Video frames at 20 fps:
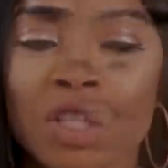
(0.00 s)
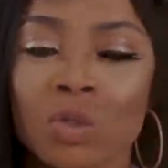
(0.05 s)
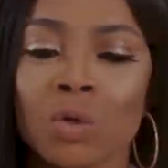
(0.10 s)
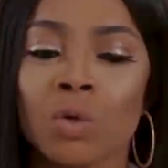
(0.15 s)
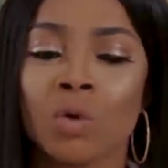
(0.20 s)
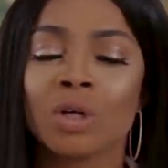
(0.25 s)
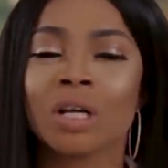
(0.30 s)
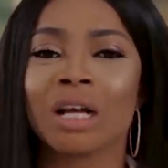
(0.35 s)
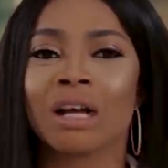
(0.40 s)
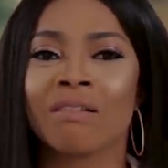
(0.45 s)
her
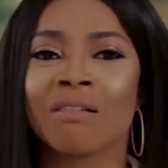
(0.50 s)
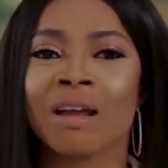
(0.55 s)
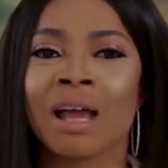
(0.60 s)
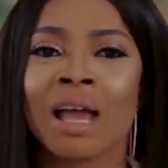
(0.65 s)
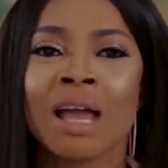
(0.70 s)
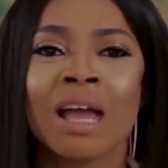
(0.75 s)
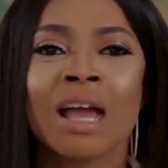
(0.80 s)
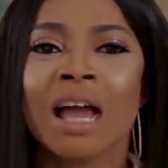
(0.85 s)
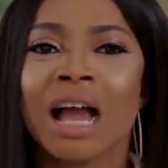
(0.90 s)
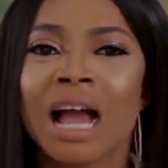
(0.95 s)
solo
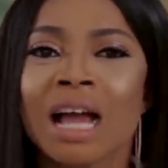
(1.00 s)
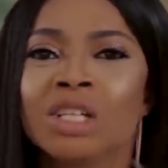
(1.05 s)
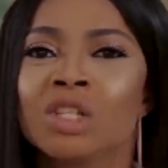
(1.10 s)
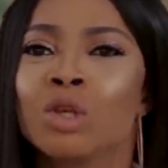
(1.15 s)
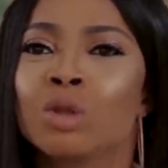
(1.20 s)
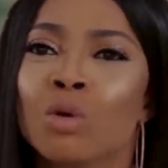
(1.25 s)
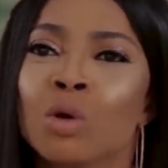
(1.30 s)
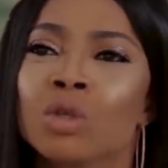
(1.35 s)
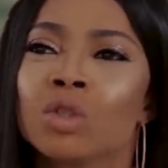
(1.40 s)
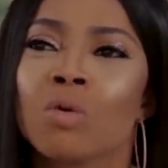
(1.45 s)
career, and
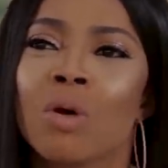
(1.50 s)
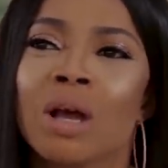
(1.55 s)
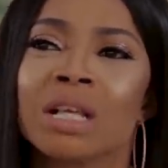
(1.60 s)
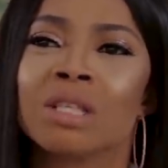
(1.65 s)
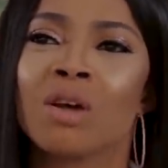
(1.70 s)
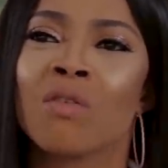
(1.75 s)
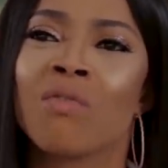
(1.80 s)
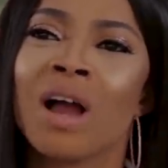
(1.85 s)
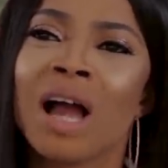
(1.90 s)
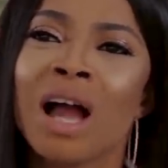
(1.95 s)
she She thought to
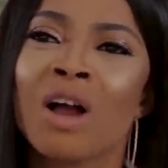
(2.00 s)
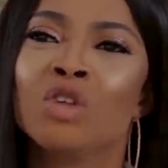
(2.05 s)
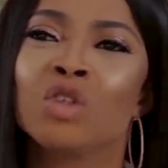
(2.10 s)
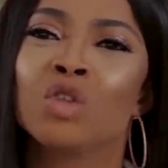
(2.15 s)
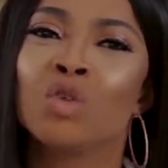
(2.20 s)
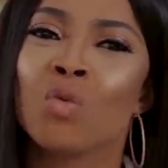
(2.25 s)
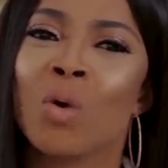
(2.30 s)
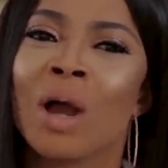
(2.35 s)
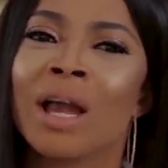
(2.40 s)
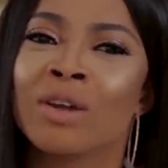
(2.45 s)
herself, how
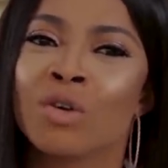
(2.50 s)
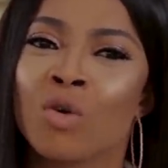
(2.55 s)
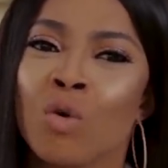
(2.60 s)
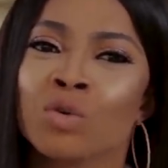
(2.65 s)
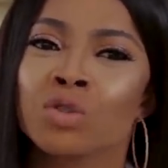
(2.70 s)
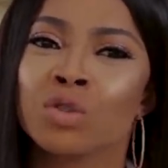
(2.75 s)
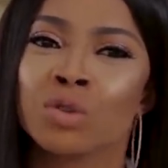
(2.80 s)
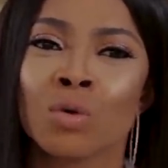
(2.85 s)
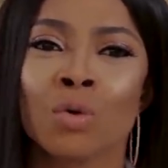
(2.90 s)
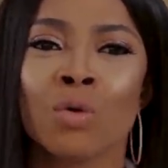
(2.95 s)
do I
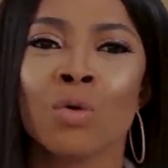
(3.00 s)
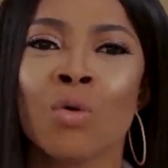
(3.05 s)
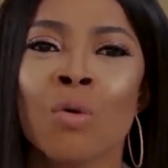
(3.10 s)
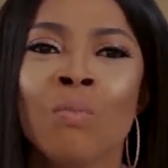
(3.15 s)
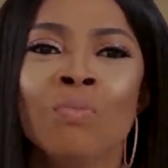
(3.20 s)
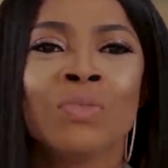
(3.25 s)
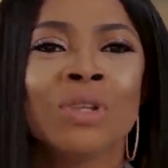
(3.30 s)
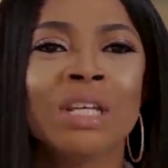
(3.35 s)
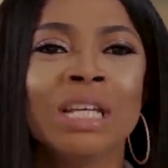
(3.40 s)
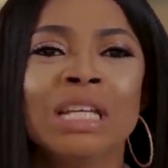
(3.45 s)
go solo
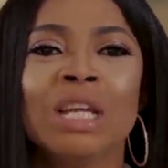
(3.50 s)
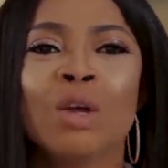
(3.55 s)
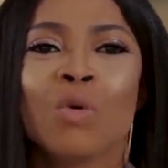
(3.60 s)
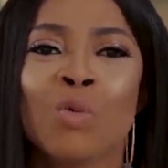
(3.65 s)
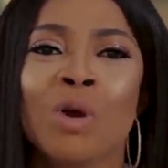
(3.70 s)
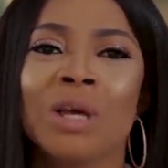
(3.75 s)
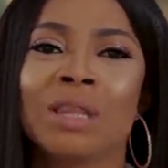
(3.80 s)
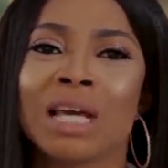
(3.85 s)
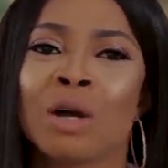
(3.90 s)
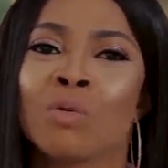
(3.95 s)
in a
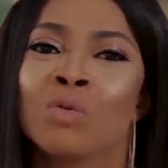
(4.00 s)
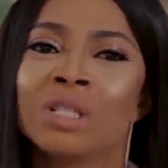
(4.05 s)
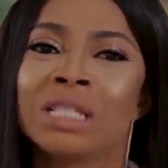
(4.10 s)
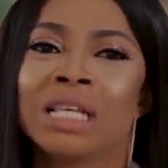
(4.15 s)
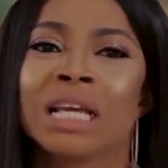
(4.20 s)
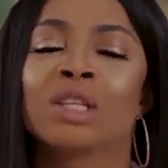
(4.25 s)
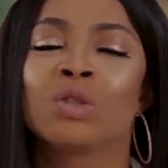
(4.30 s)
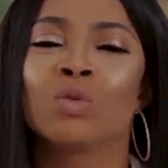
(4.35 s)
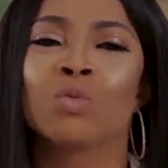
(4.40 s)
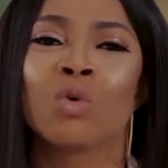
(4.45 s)
way that would
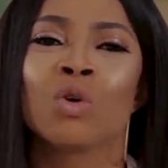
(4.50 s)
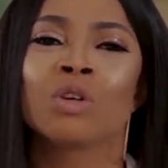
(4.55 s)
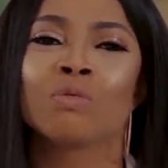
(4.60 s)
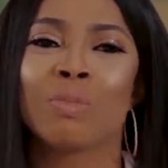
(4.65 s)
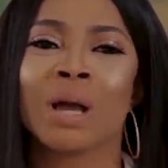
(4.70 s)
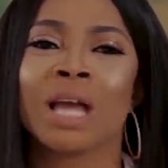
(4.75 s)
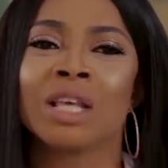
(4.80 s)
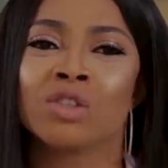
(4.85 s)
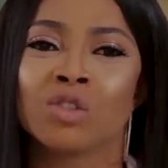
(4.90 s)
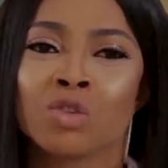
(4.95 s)
take the world
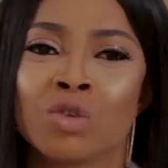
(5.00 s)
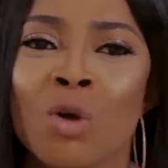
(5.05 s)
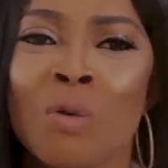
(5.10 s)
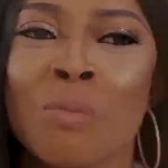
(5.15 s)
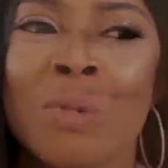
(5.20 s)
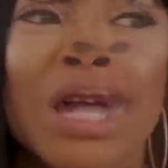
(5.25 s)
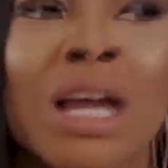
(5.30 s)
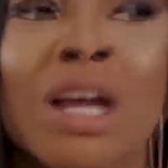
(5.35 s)
by storm?